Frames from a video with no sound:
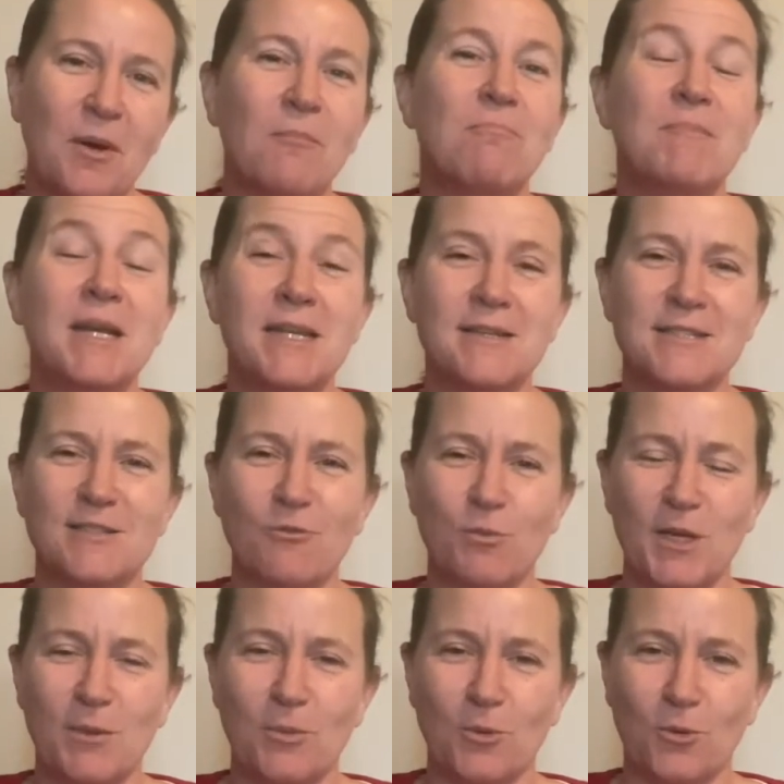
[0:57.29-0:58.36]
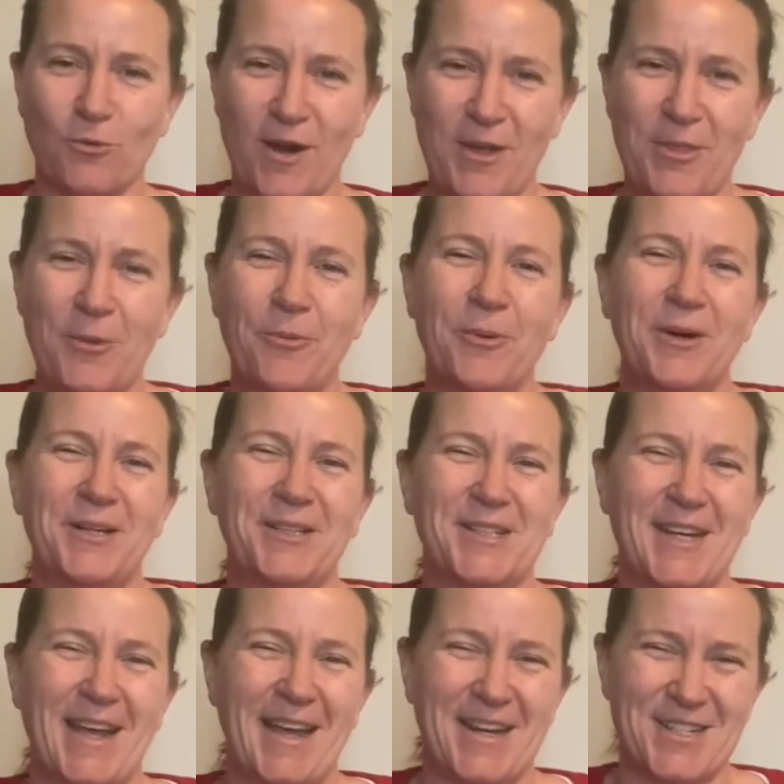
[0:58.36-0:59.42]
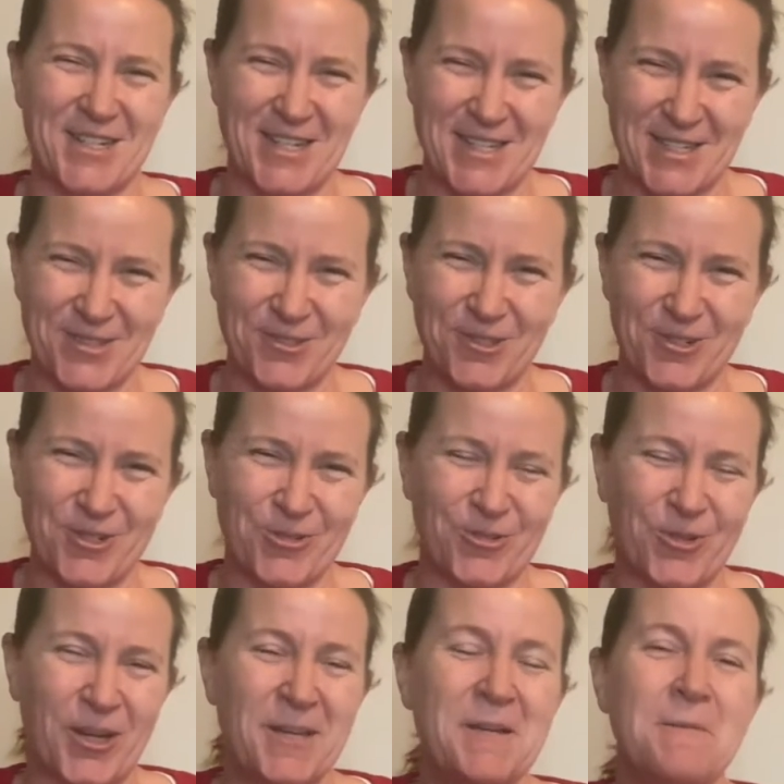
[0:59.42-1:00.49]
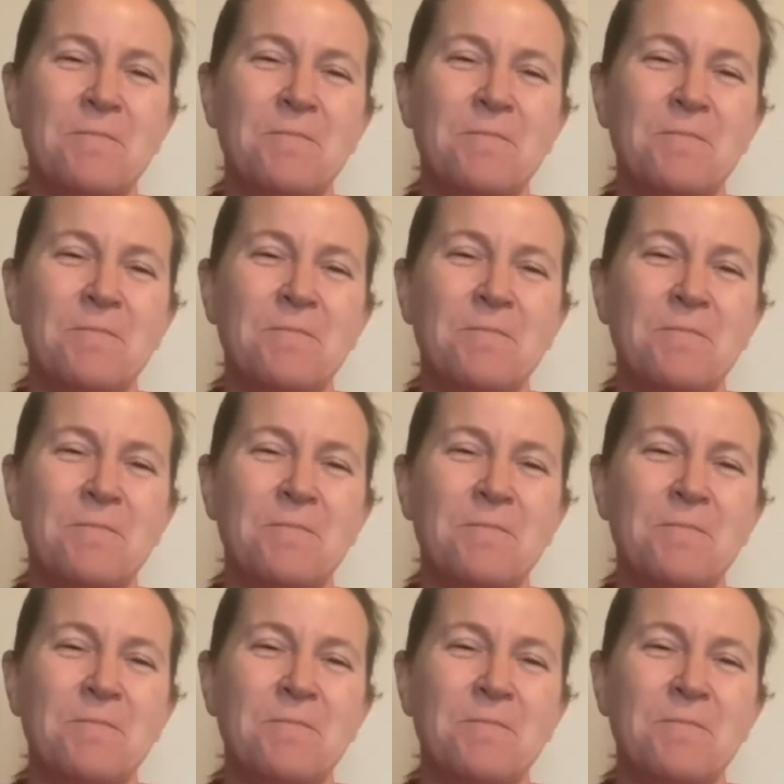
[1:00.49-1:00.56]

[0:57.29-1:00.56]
millions of people all around the world actually saw the talk.